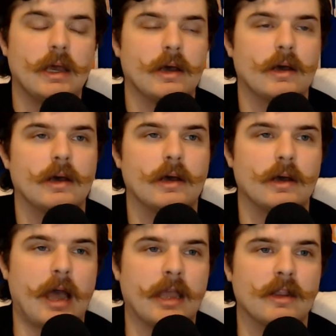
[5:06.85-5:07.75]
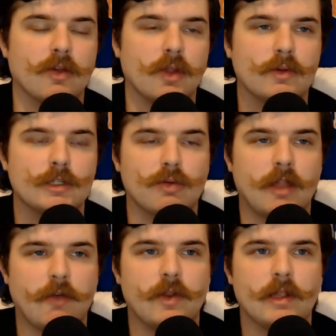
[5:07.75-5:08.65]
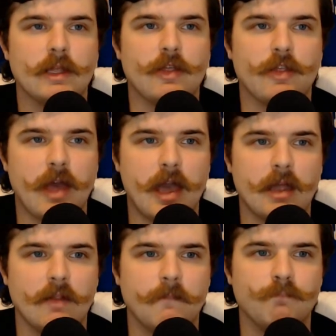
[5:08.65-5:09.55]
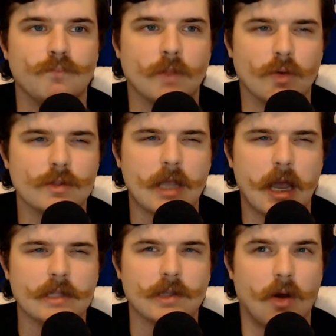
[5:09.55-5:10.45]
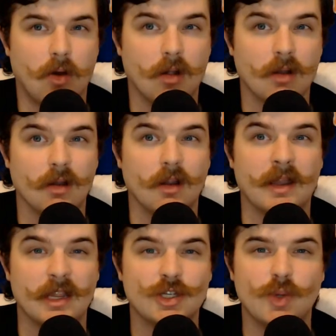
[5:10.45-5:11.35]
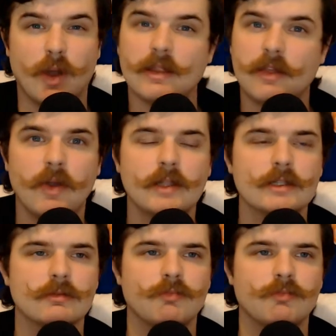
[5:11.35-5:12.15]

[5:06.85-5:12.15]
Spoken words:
That those guys are an issue on defense.